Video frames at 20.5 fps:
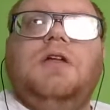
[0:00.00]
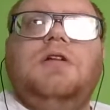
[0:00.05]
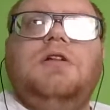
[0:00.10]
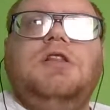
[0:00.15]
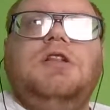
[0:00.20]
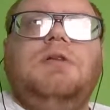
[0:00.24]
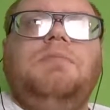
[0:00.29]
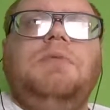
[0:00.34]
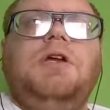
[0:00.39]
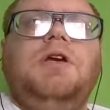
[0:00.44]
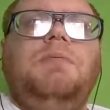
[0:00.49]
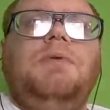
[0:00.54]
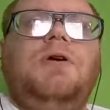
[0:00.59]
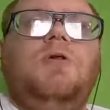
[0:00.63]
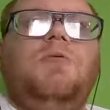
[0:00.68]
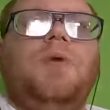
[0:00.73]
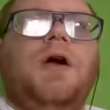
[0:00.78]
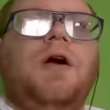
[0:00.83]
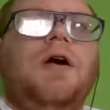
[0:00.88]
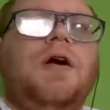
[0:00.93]
something to be
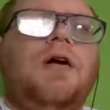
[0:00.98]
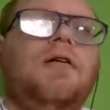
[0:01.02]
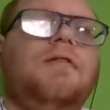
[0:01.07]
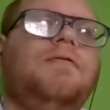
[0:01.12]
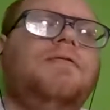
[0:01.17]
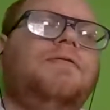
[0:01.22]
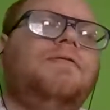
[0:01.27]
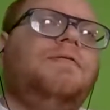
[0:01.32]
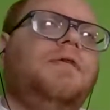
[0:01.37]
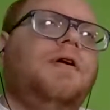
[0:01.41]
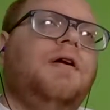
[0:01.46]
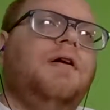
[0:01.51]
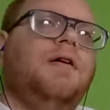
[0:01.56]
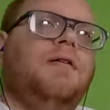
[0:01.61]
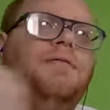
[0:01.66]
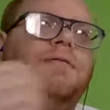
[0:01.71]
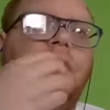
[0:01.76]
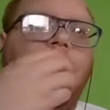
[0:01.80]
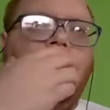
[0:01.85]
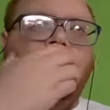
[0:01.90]
aware
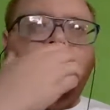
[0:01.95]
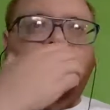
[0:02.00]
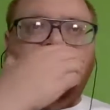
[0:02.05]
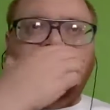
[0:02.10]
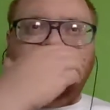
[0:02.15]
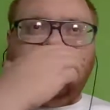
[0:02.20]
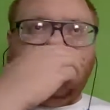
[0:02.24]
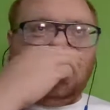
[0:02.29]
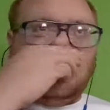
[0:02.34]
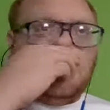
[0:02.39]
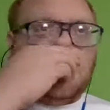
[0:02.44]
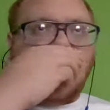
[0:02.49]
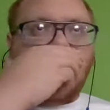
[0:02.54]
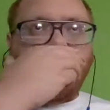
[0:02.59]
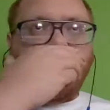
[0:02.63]
of how much